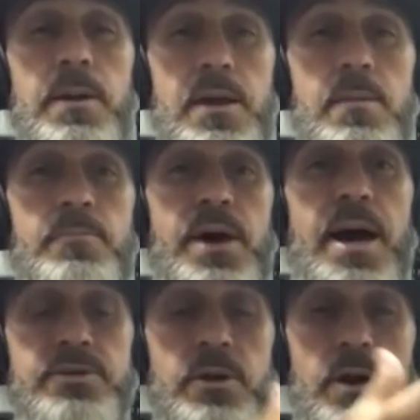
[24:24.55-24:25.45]

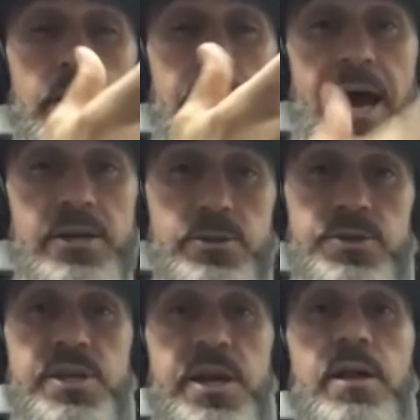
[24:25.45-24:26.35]
impact our axial
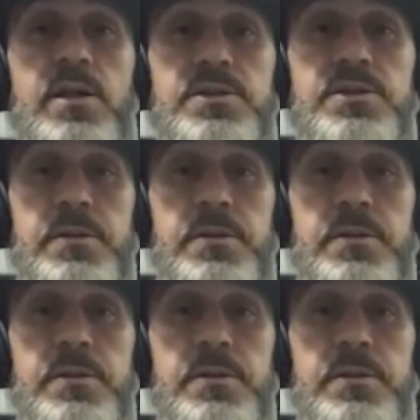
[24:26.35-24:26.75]
skeleton,